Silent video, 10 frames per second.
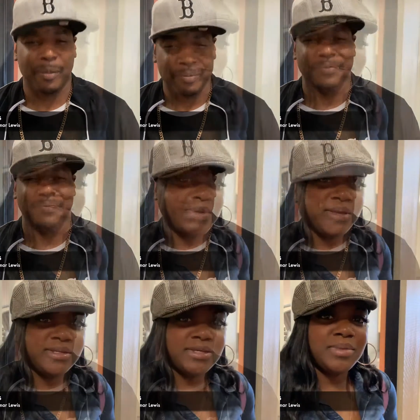Awesome.
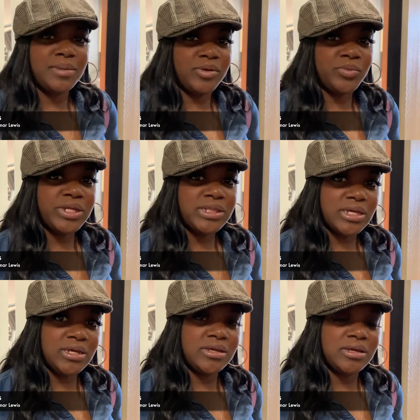It did make me
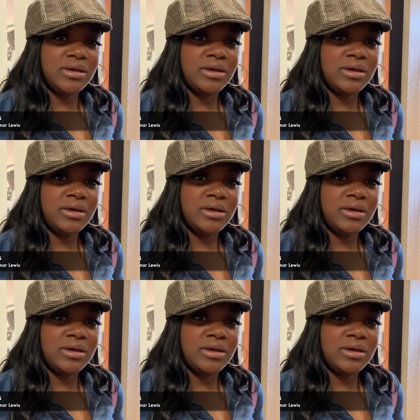rethink